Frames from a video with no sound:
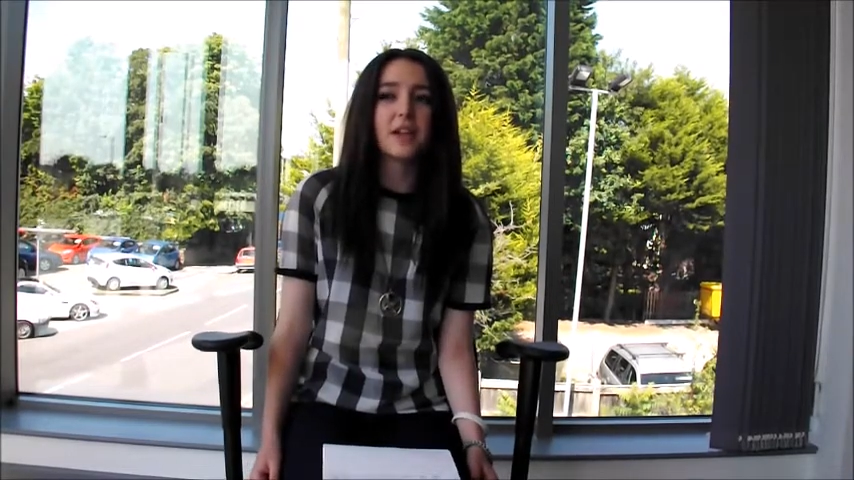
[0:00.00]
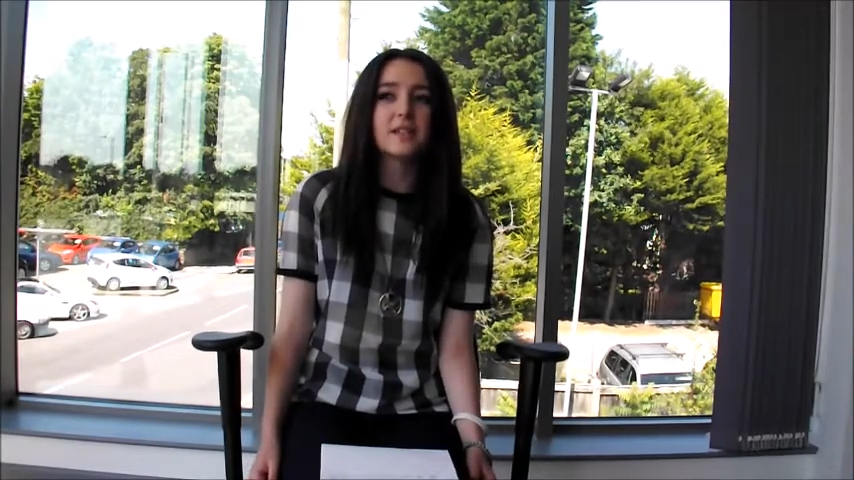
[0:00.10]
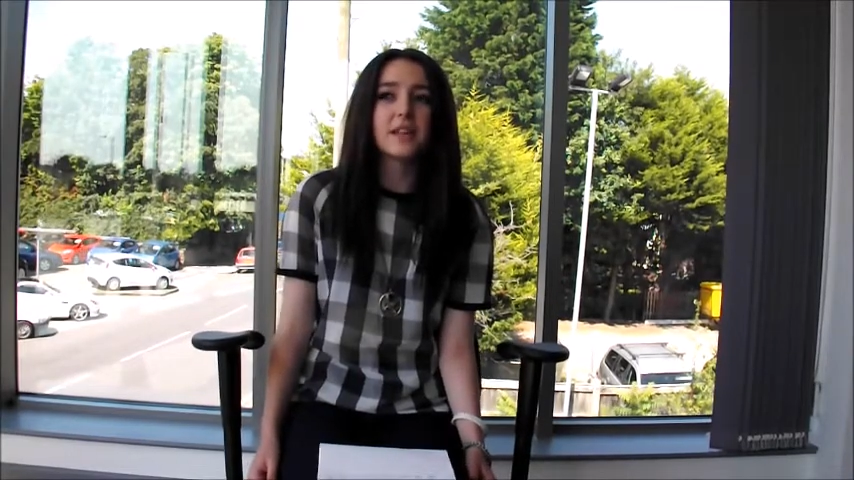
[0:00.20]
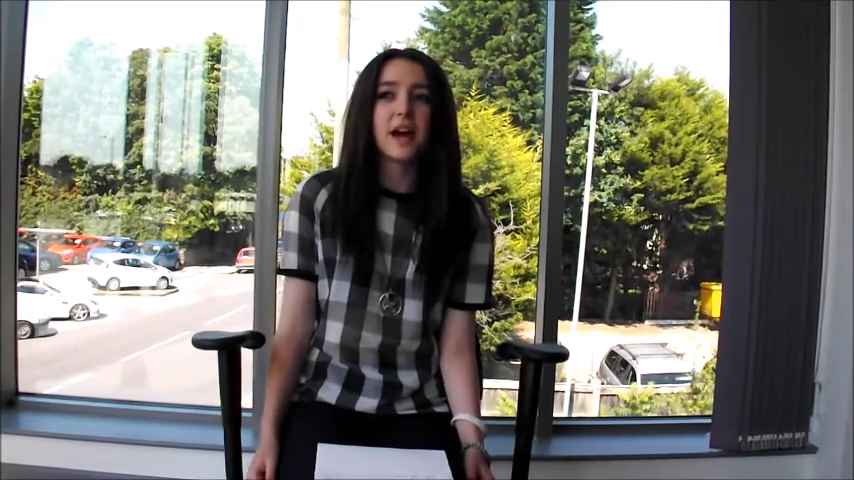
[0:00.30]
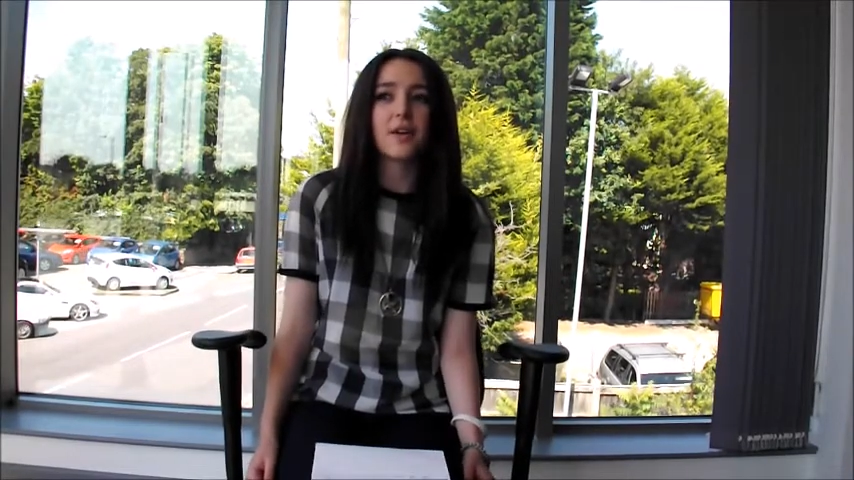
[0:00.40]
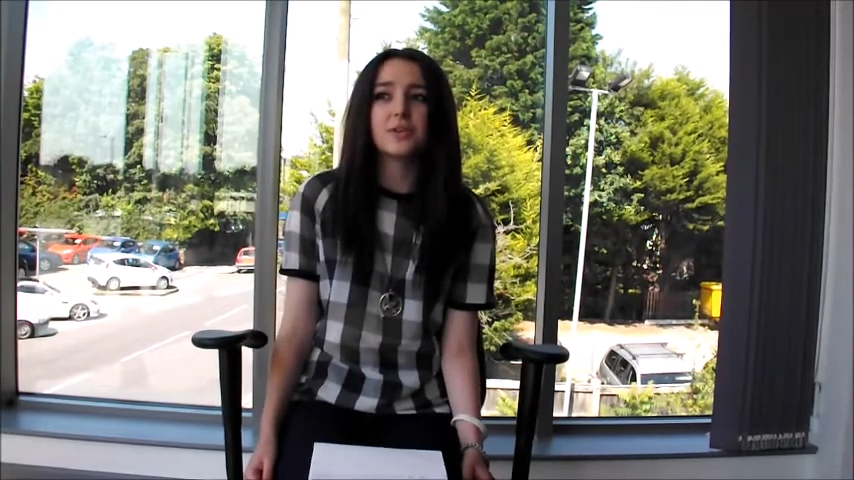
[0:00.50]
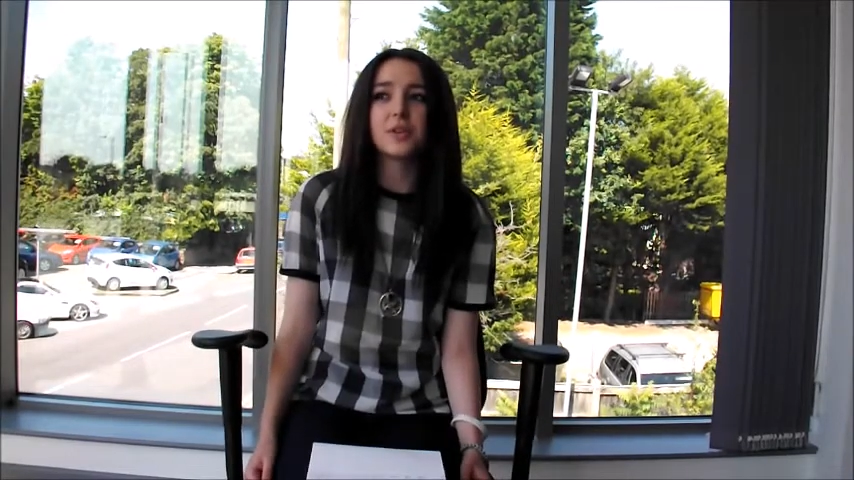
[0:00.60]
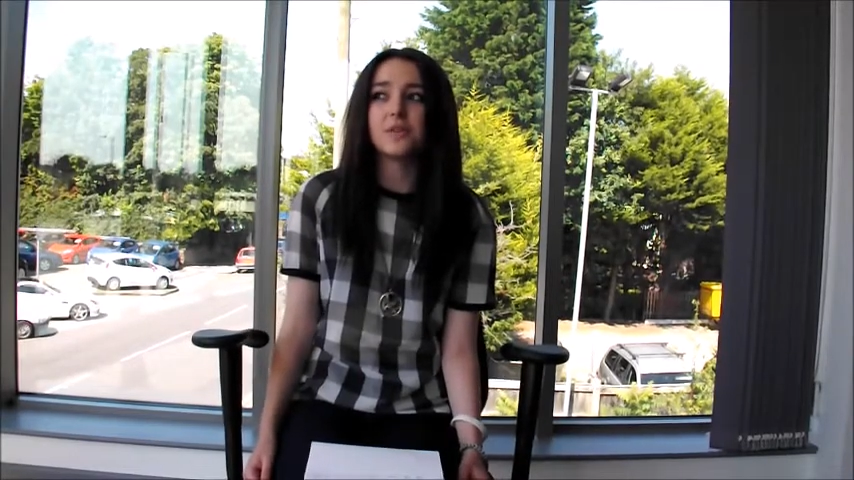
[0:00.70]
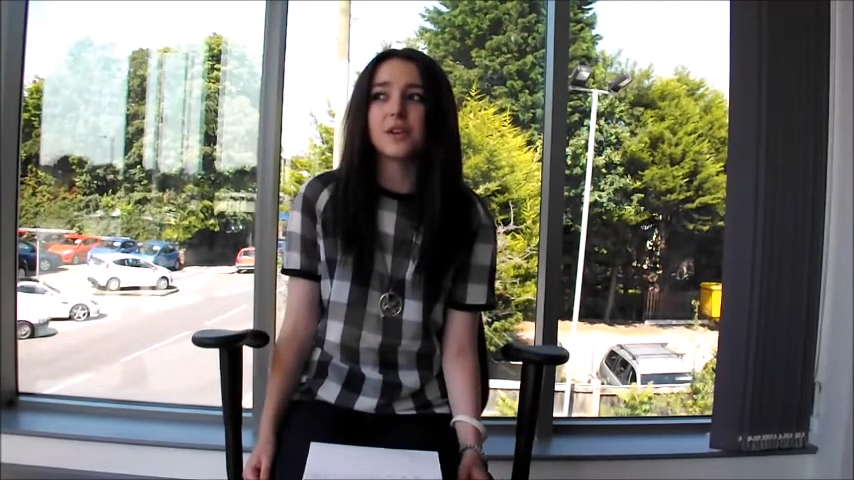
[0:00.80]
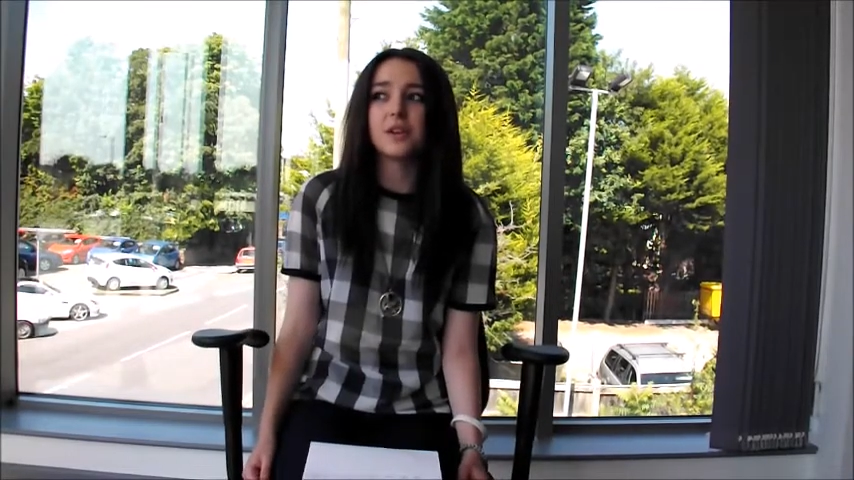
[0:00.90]
at least they have
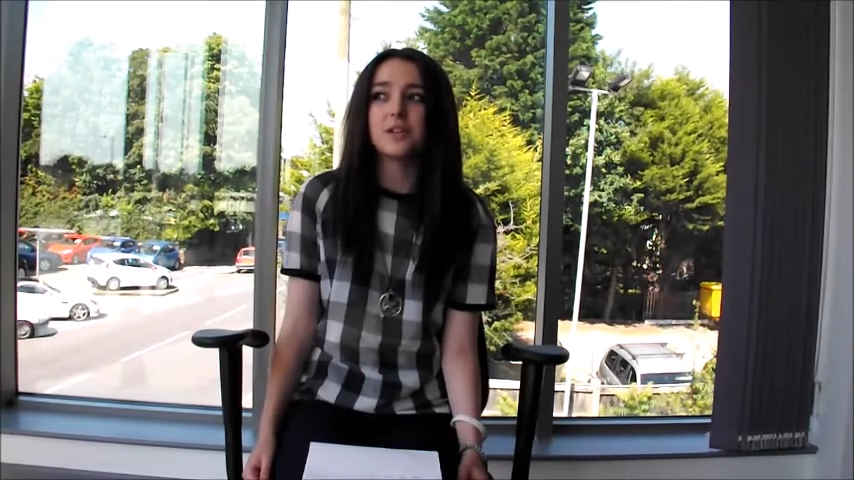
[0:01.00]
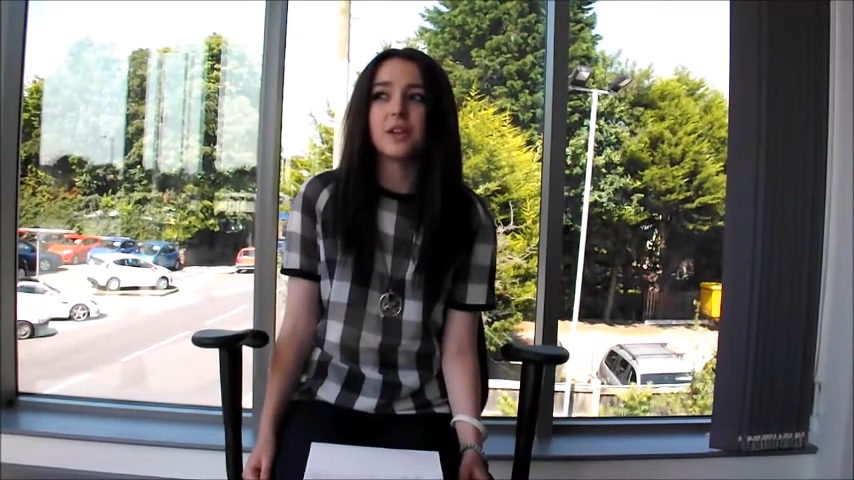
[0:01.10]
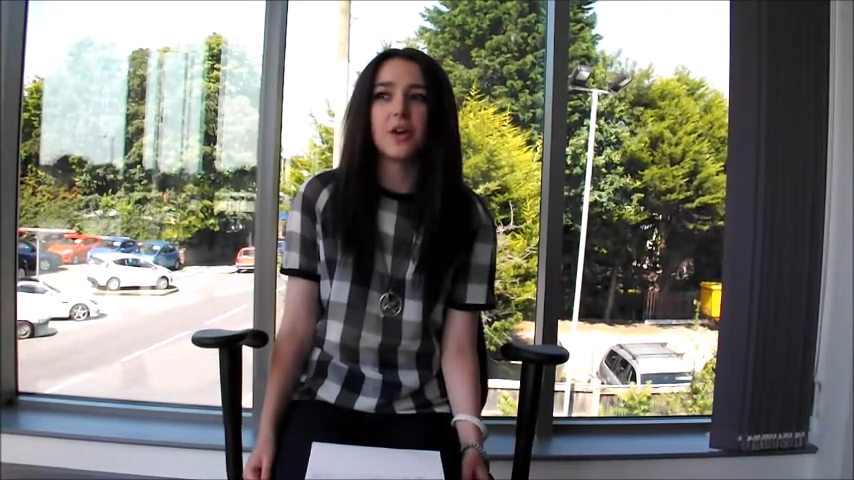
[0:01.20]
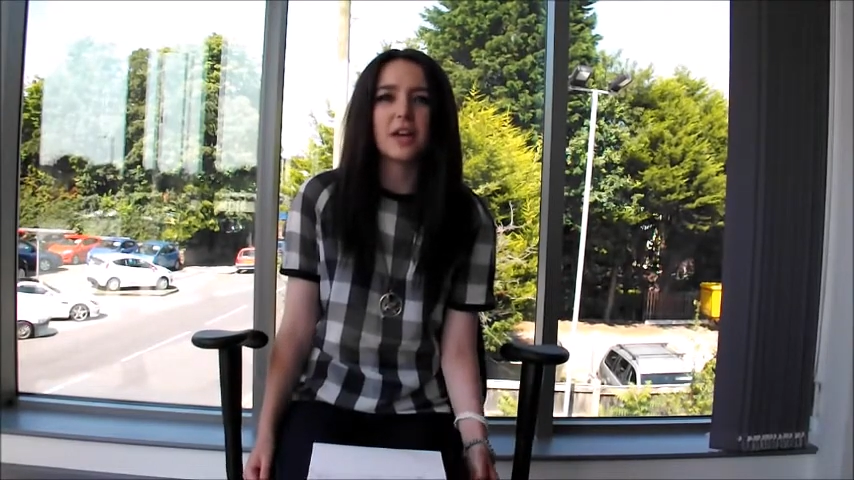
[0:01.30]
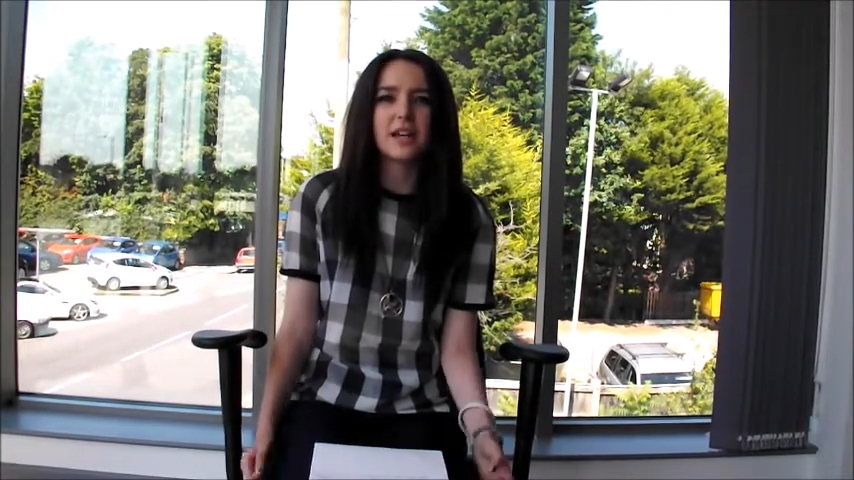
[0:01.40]
something, you know,